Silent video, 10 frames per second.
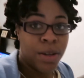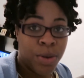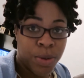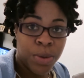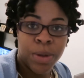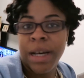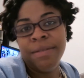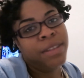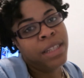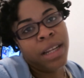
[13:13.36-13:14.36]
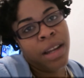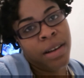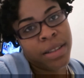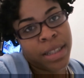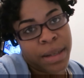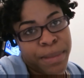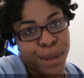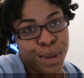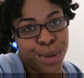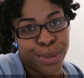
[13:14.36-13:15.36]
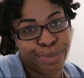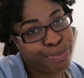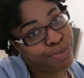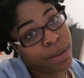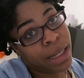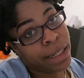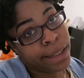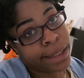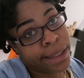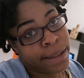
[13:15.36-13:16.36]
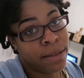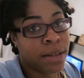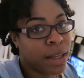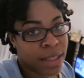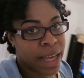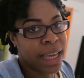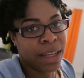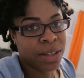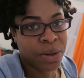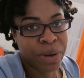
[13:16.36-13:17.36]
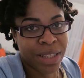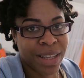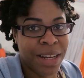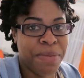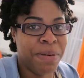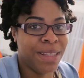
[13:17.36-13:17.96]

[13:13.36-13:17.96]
you know who have dinner a long time ago i did because i ain't gonna wait on him